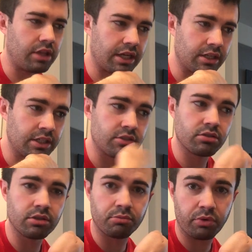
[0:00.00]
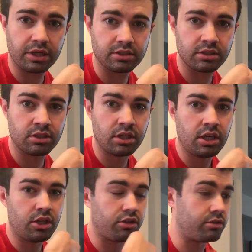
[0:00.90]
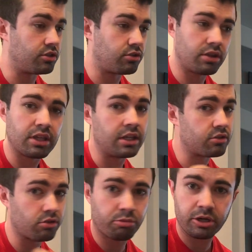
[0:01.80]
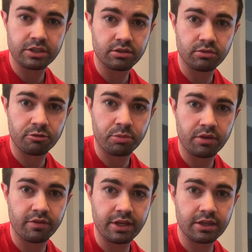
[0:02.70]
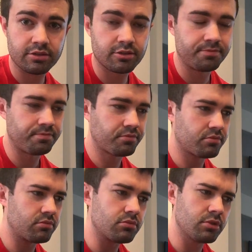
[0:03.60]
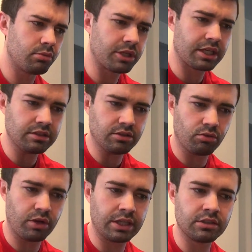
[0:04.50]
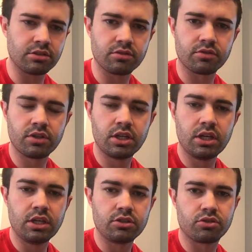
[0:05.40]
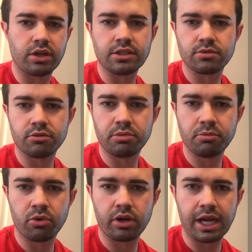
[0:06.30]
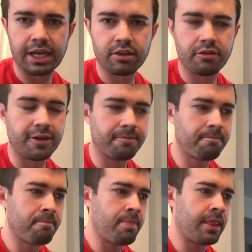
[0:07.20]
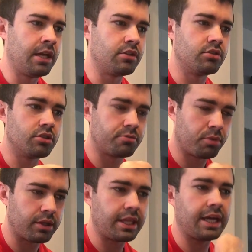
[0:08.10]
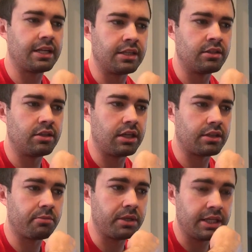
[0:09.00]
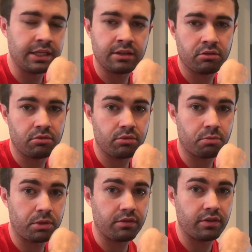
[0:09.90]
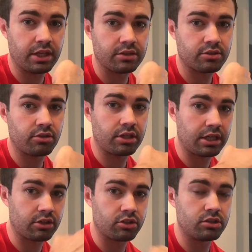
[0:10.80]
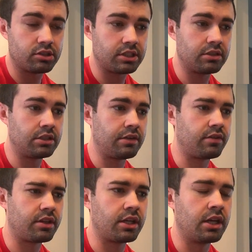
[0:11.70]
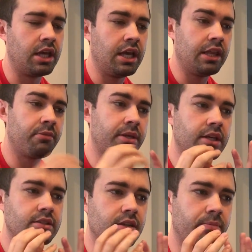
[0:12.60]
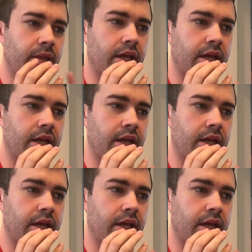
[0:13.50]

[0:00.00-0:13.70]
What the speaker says: do that initial impression, you just do the initial impression with PVS, because the range of trays would be more accurate. And you just put that in at the beginning with PVS, so you get a good seal and everything. And because of the